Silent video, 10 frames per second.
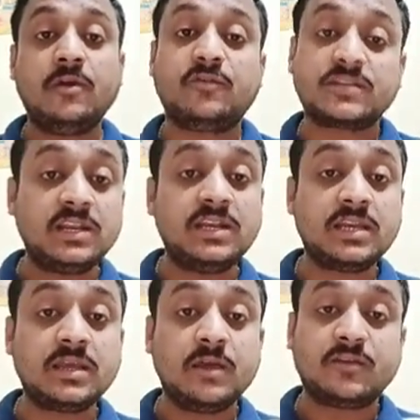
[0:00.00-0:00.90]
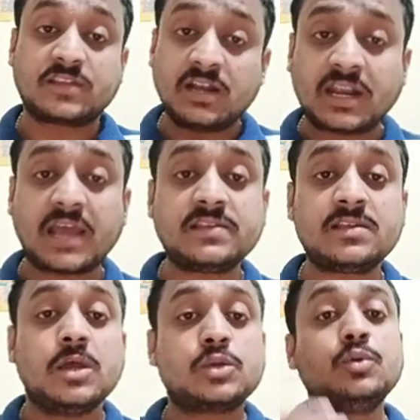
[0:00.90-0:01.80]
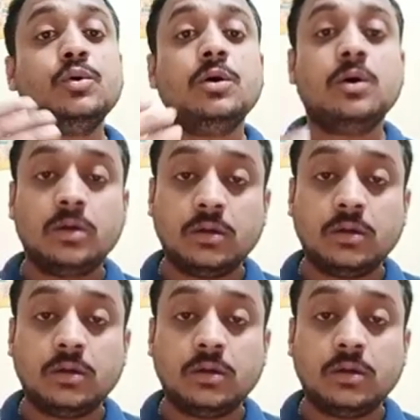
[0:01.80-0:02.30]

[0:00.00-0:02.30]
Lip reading: facilitize to